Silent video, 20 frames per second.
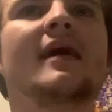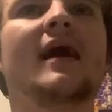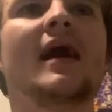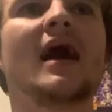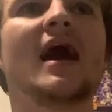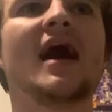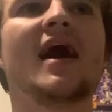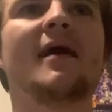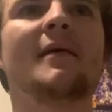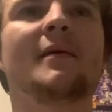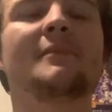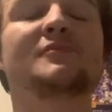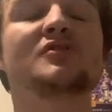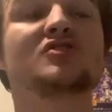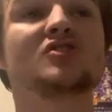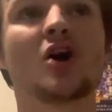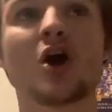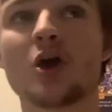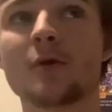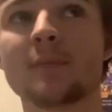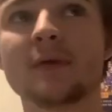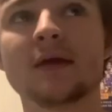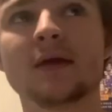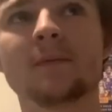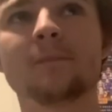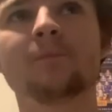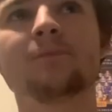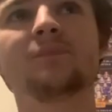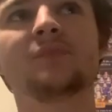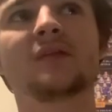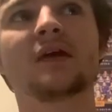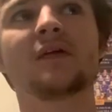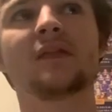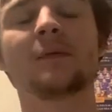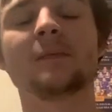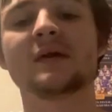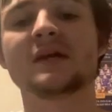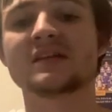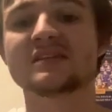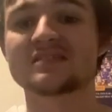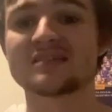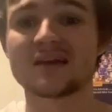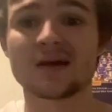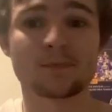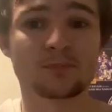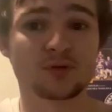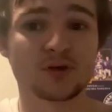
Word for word: Uh, I'm just hoping that we can see a